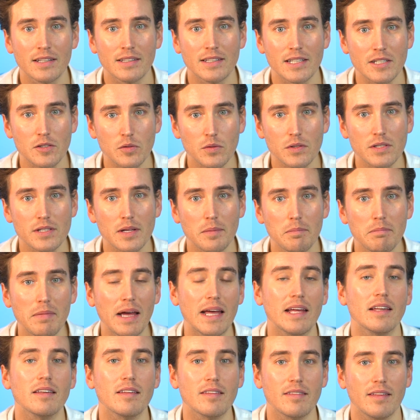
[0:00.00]
This was the
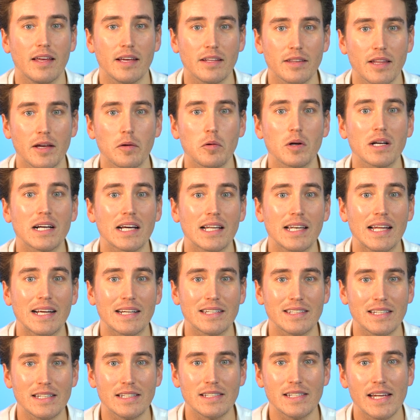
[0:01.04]
main thing. They were
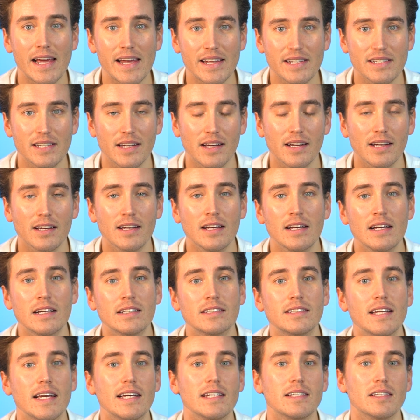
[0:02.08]
collecting data
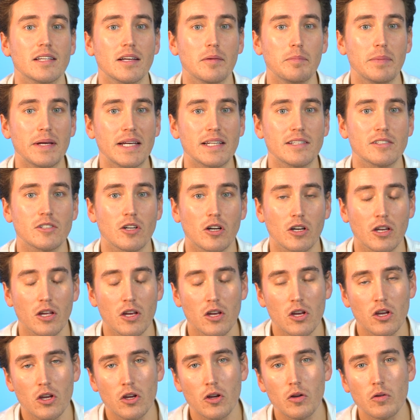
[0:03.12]
based on
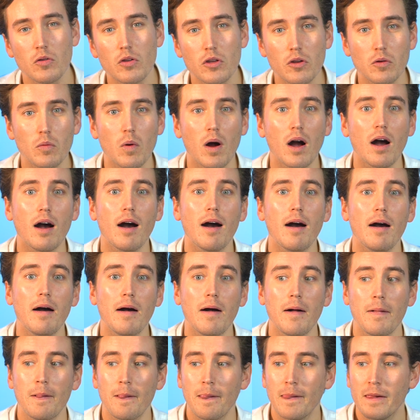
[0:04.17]
who you
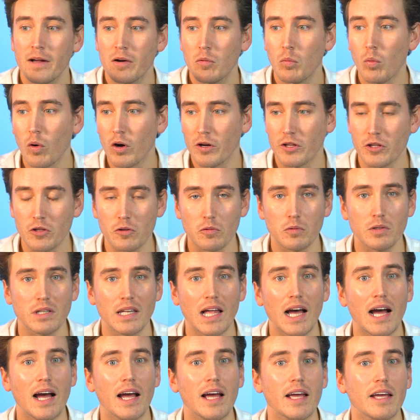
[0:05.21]
are, what you
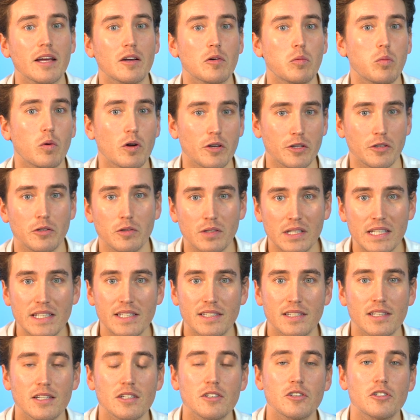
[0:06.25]
like, what you
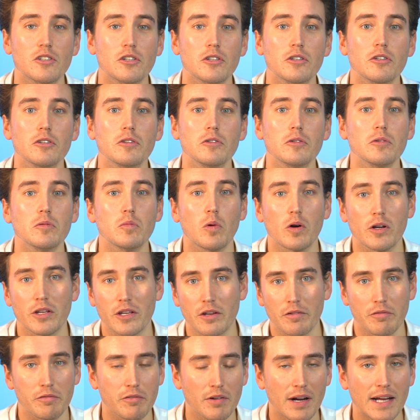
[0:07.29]
listen to, what
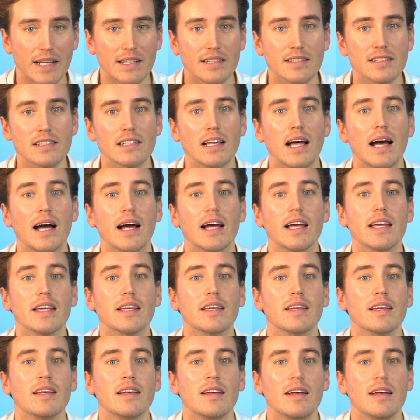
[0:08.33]
your friends
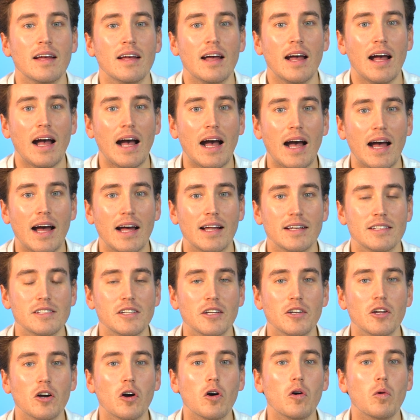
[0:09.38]
like, and
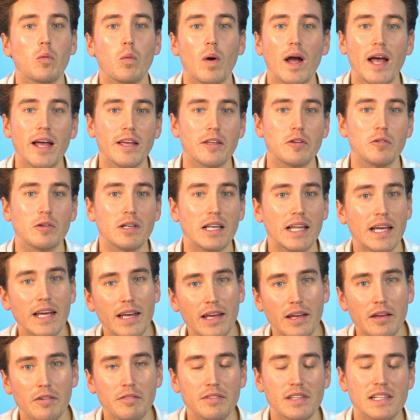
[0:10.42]
where you
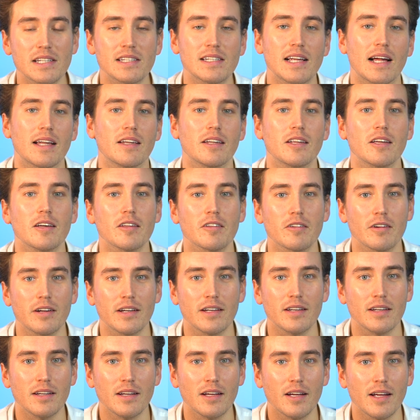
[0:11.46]
live, this, that, and the other.
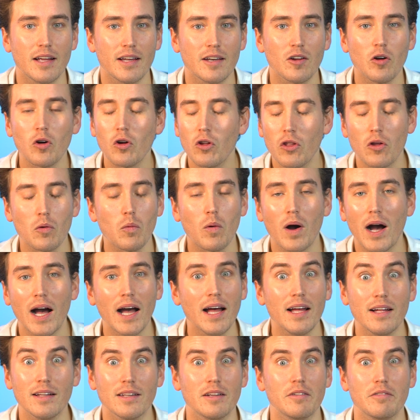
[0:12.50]
And all the
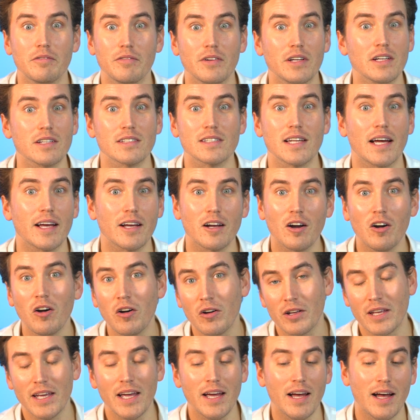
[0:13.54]
while it feels like,
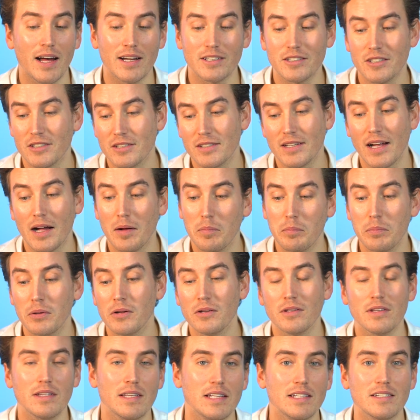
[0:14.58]
oh yeah, I'll
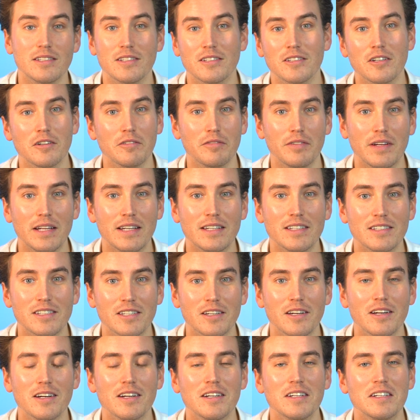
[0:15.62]
put this stuff
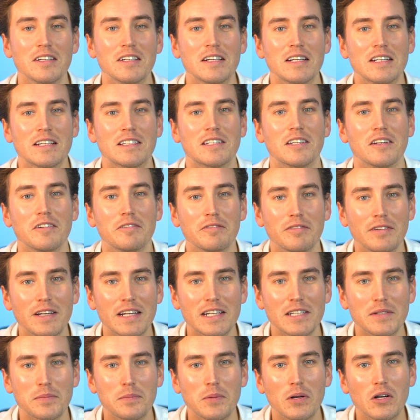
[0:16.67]
into
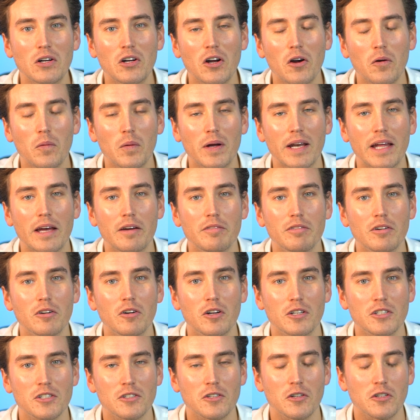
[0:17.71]
Facebook or whatever,
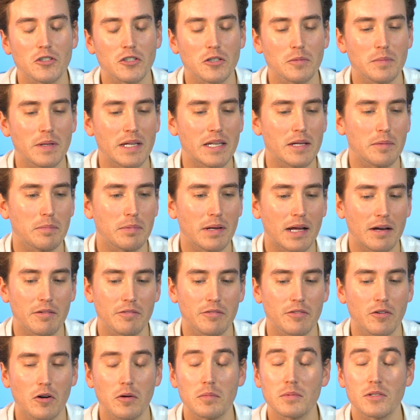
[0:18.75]
or social media
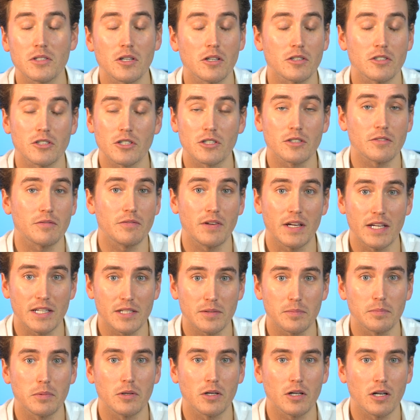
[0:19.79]
platforms, not just
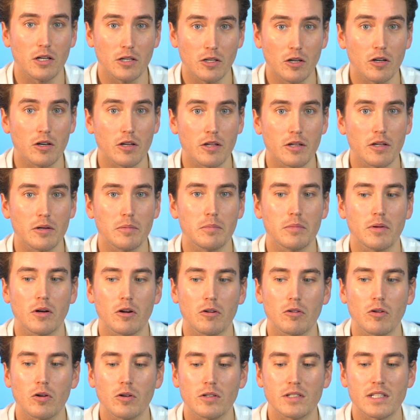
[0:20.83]
Facebook. A lot of them
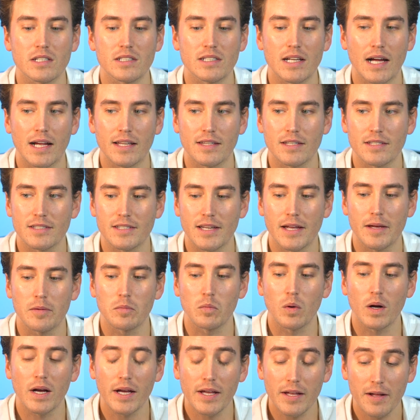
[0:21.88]
are all designed the same
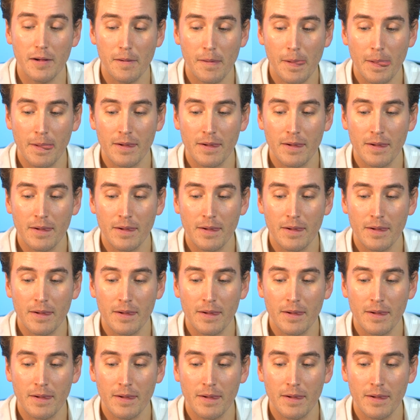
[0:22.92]
way.